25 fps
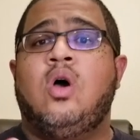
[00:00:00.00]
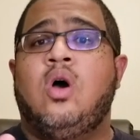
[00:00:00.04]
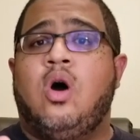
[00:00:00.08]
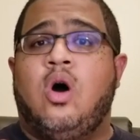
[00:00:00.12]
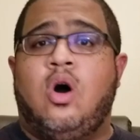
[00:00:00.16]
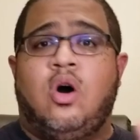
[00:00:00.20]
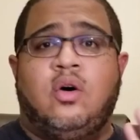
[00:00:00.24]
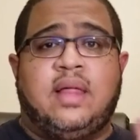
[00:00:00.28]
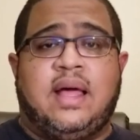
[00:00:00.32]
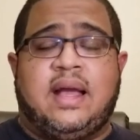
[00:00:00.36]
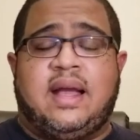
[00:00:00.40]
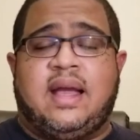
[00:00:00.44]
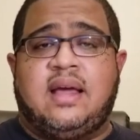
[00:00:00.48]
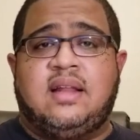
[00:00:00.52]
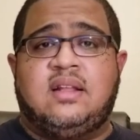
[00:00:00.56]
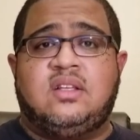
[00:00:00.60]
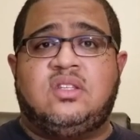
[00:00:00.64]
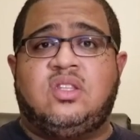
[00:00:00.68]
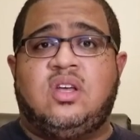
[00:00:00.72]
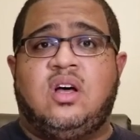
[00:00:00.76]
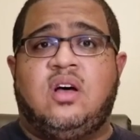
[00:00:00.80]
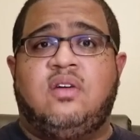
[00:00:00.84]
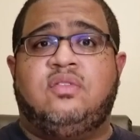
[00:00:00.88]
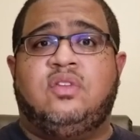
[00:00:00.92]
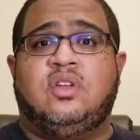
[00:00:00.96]
all that kind of
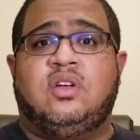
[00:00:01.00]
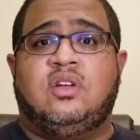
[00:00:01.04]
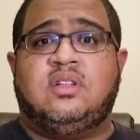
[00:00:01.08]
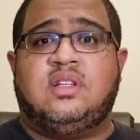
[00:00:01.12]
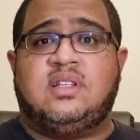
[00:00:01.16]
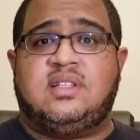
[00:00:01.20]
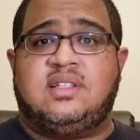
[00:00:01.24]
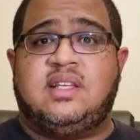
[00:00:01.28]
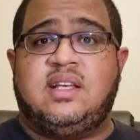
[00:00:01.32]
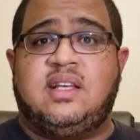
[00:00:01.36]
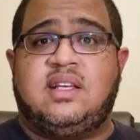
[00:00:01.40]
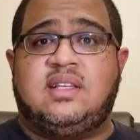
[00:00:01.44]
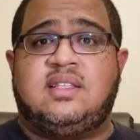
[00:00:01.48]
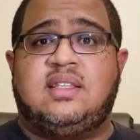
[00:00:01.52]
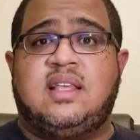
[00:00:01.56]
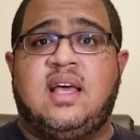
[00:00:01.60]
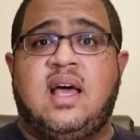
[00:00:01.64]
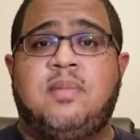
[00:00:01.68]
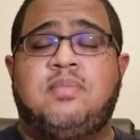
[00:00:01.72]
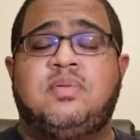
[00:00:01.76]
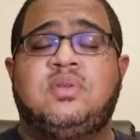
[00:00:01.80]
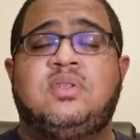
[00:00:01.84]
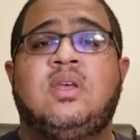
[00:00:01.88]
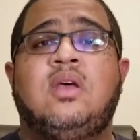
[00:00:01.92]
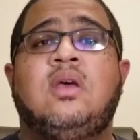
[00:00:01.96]
stuff, the 6
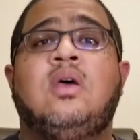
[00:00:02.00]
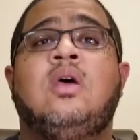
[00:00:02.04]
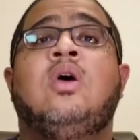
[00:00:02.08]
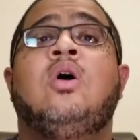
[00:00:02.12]
steps?